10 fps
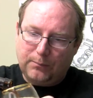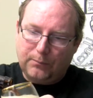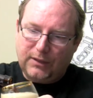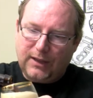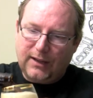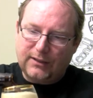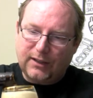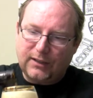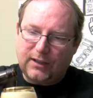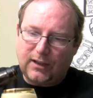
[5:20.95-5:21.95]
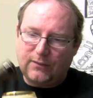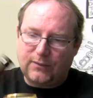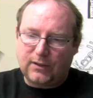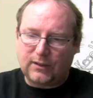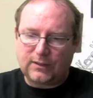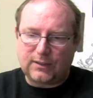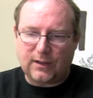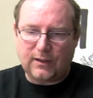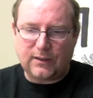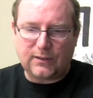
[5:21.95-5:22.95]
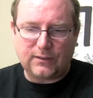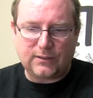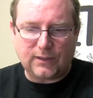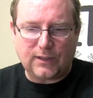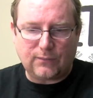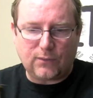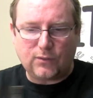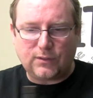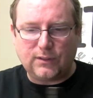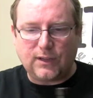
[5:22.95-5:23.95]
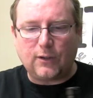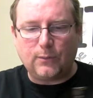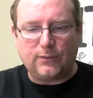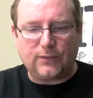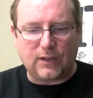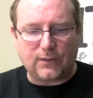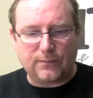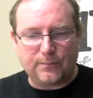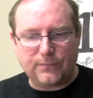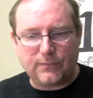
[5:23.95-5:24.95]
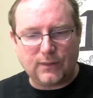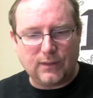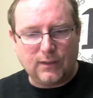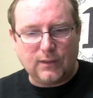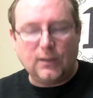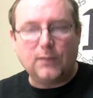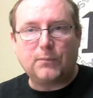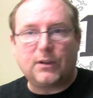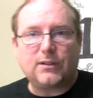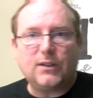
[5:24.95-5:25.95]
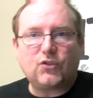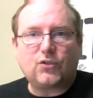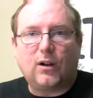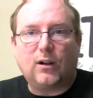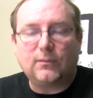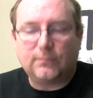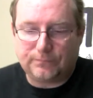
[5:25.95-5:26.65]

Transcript: but yeah, it's got that roasted caramel flavor, but it's not strong.